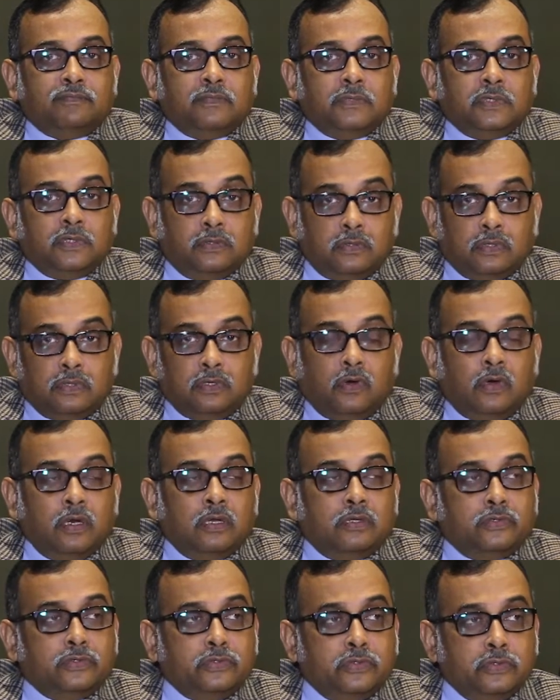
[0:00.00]
you know, the
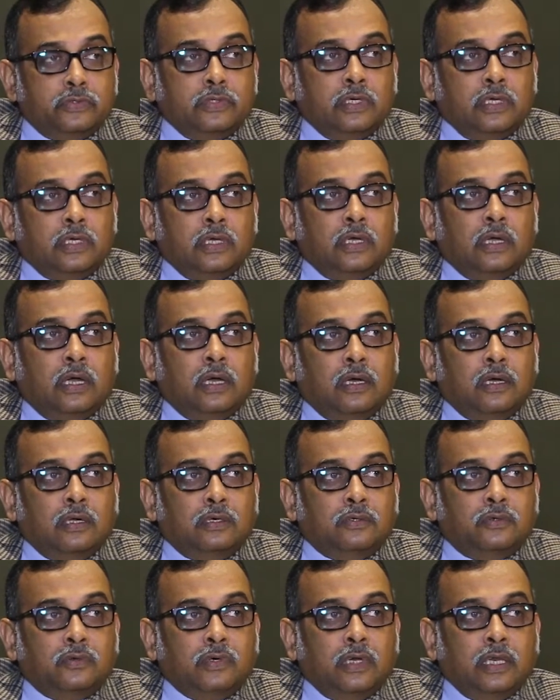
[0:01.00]
dollars
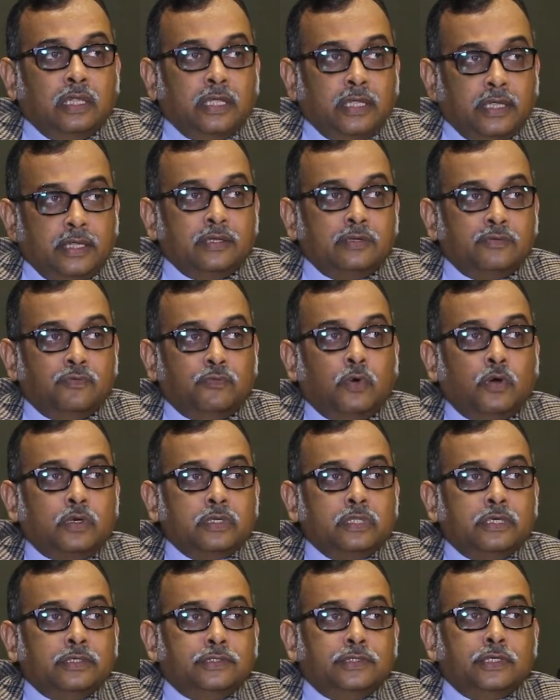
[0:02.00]
to really
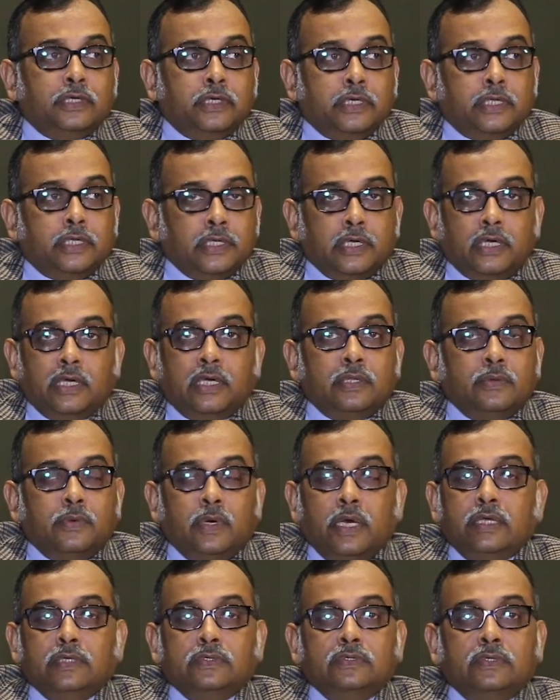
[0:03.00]
walk that journey.
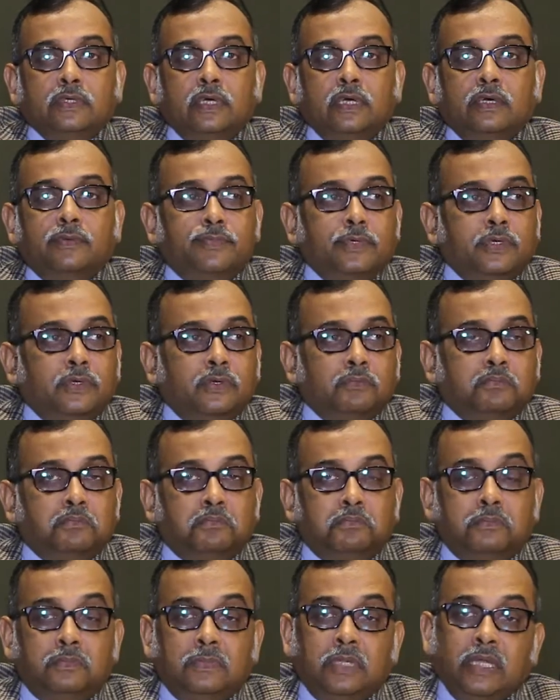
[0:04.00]
Otherwise, you know,
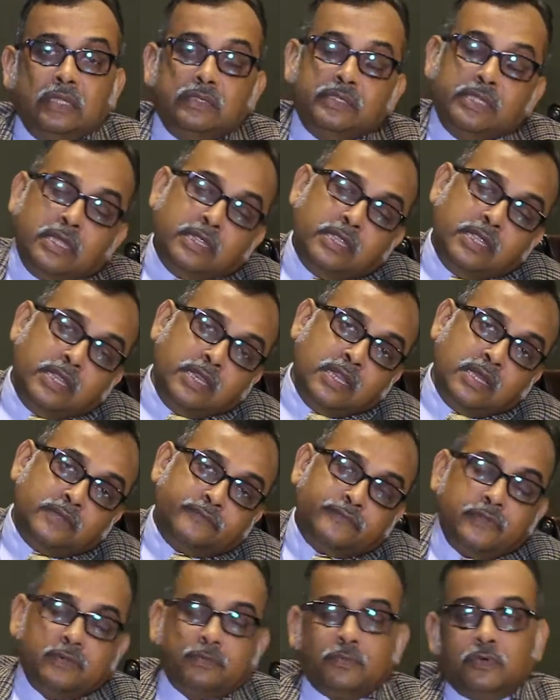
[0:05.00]
there are
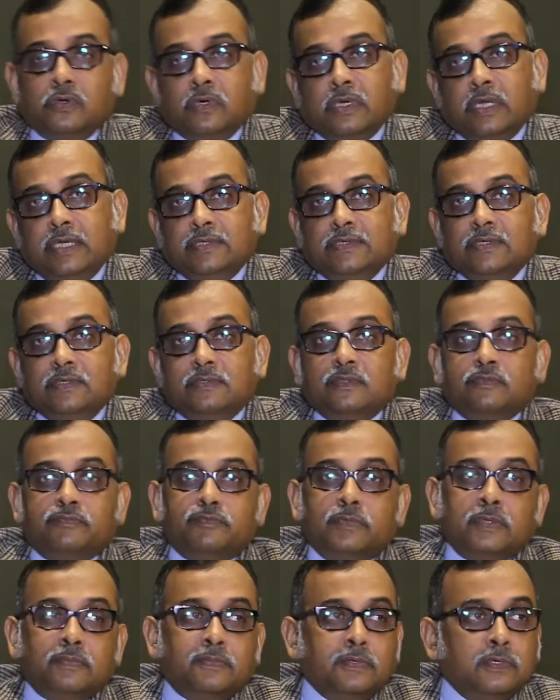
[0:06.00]
enough and more cases of
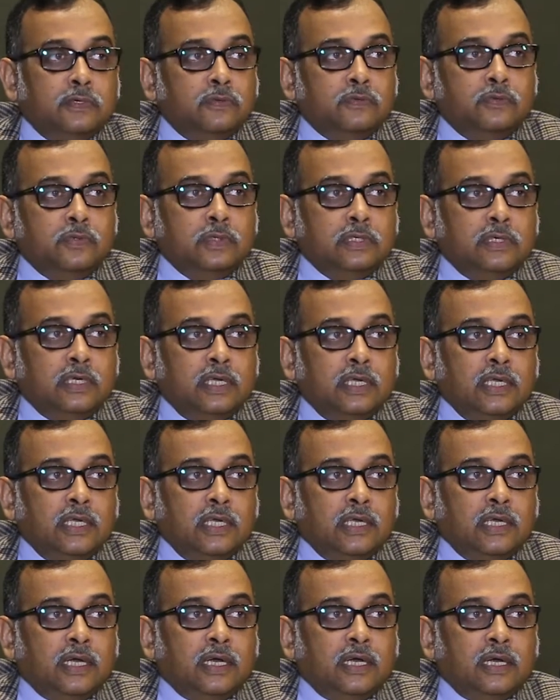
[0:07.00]
people who would
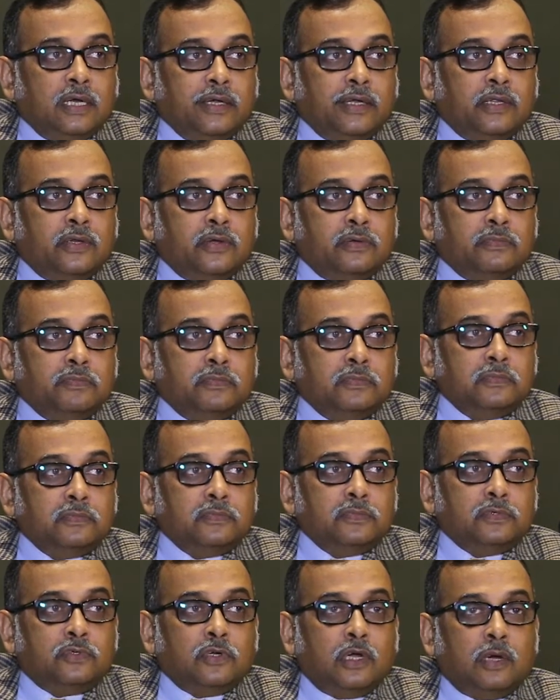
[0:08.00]
you know,
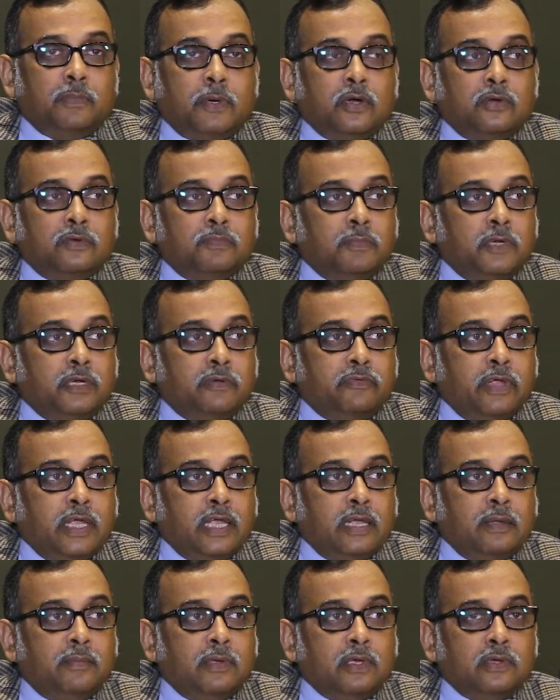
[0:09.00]
drop out
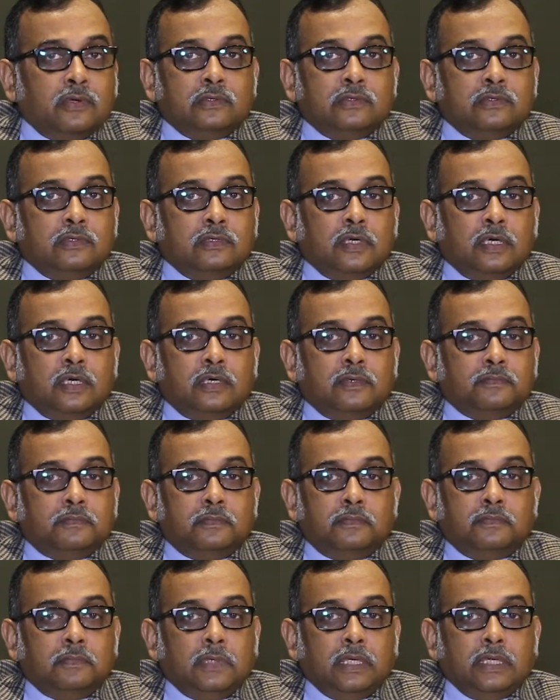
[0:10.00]
midway because
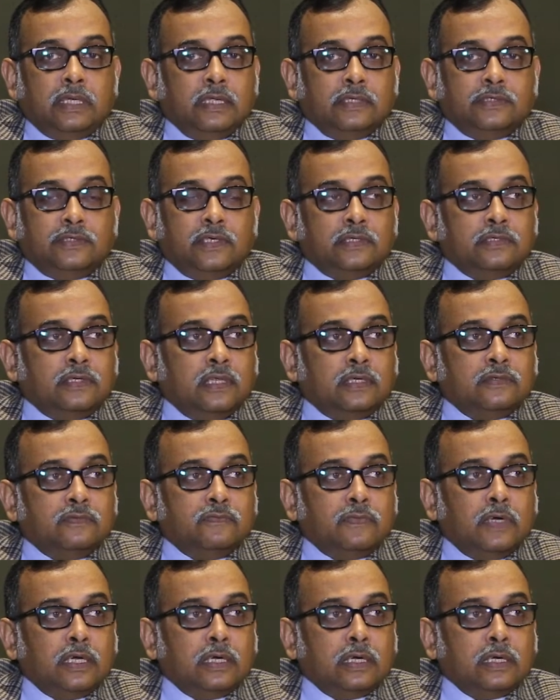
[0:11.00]
it just doesn't
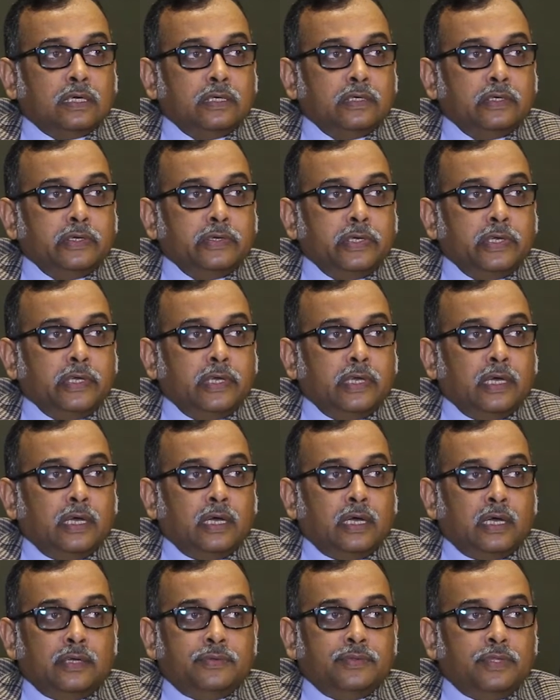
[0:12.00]
work.
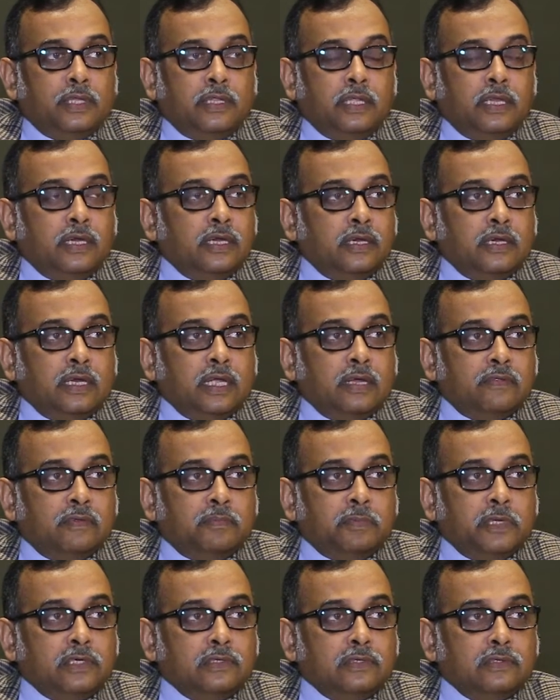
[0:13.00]
They didn't have the
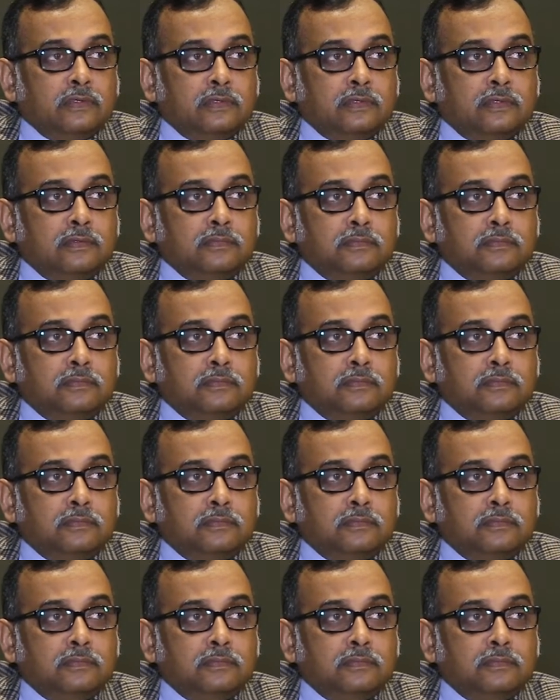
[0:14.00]
patience.